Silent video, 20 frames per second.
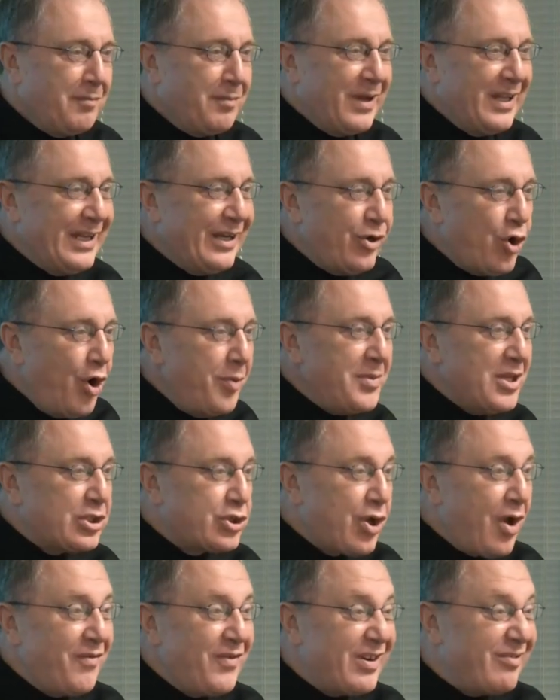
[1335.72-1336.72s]

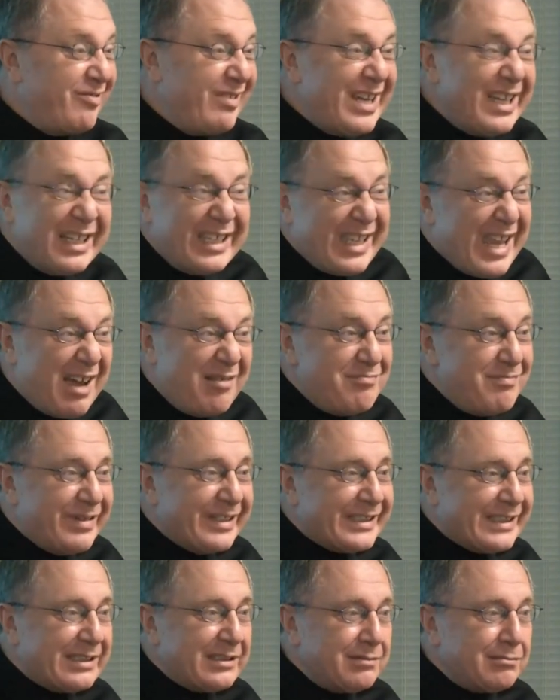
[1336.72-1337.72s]
Polynomials over real
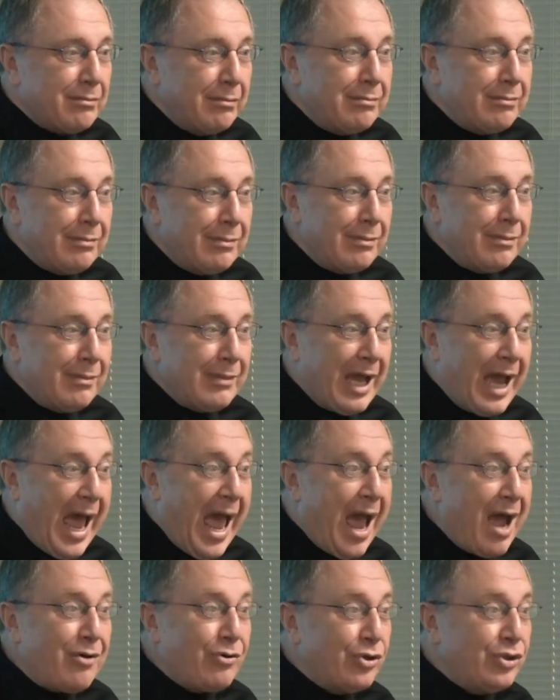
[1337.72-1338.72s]
numbers.
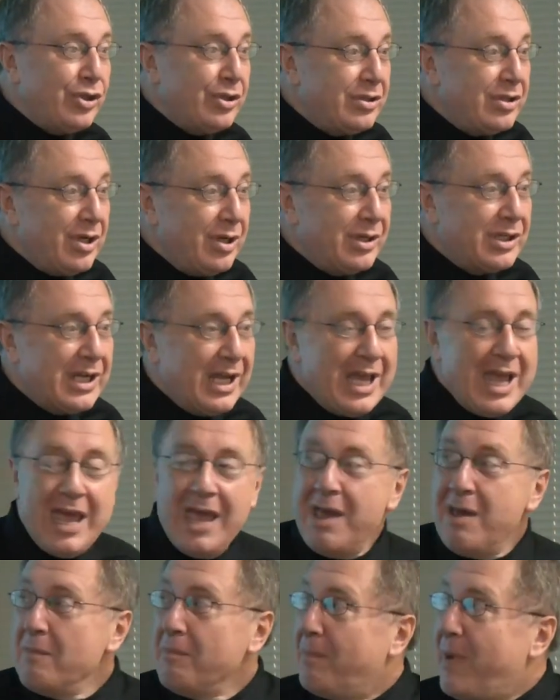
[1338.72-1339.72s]
How could you do it?
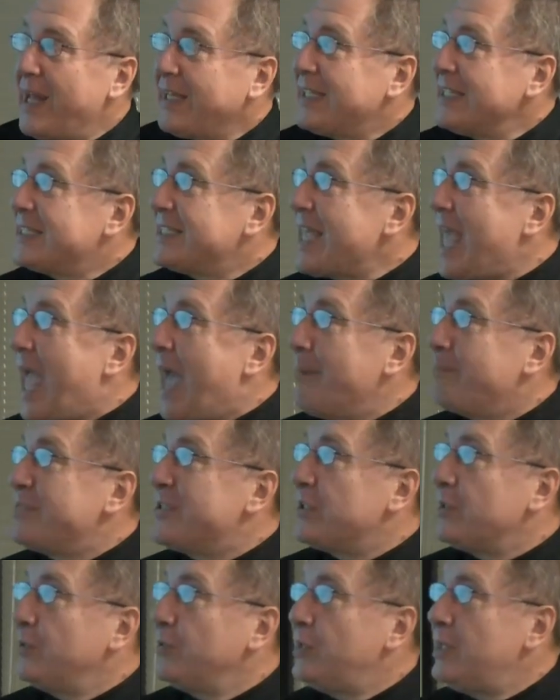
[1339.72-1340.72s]
But it's
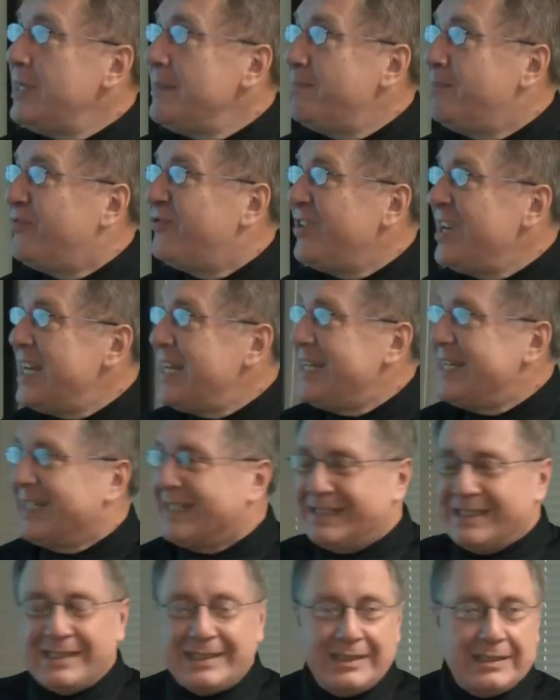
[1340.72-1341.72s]
absolutely
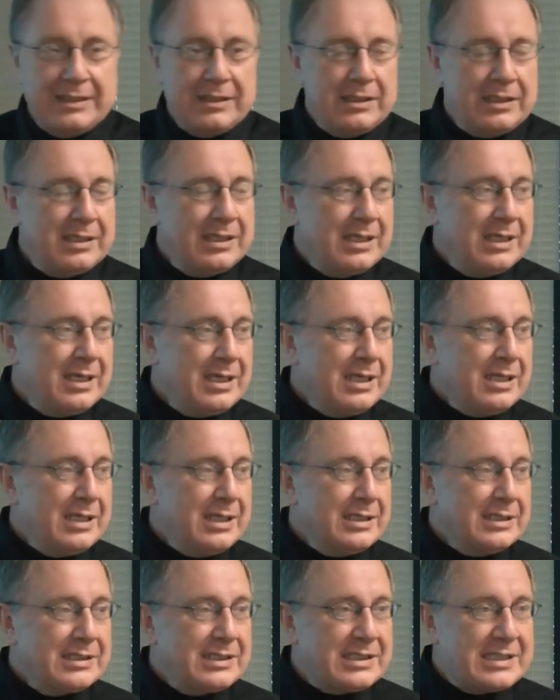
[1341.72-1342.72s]
brilliant.
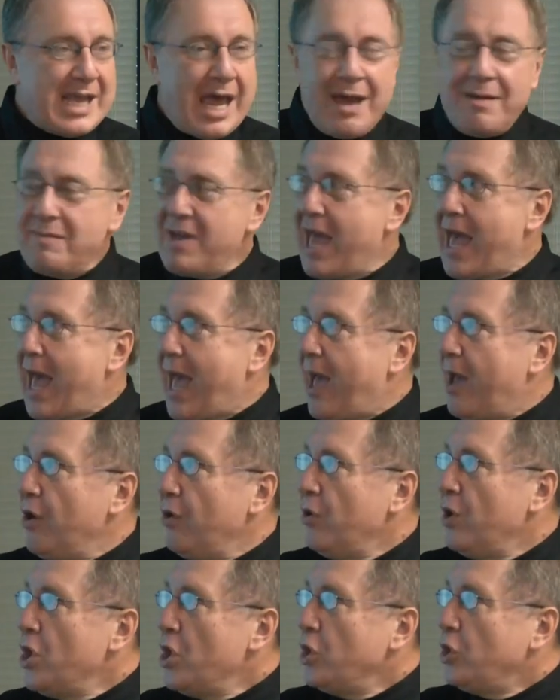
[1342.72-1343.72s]

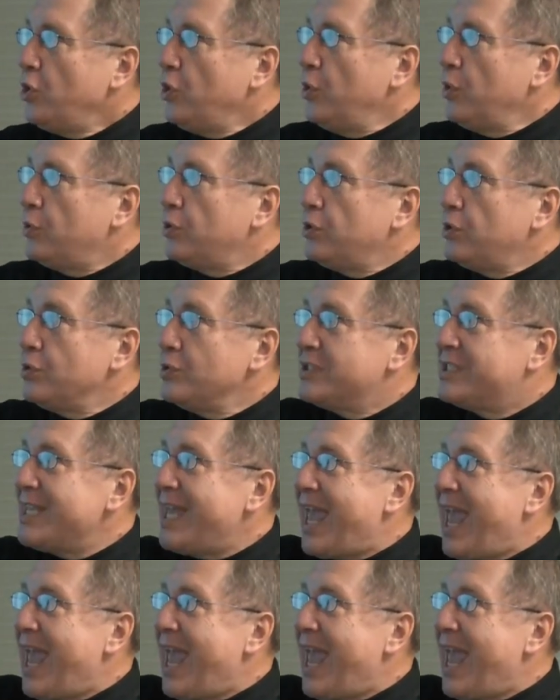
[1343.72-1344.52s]
Somehow, you could use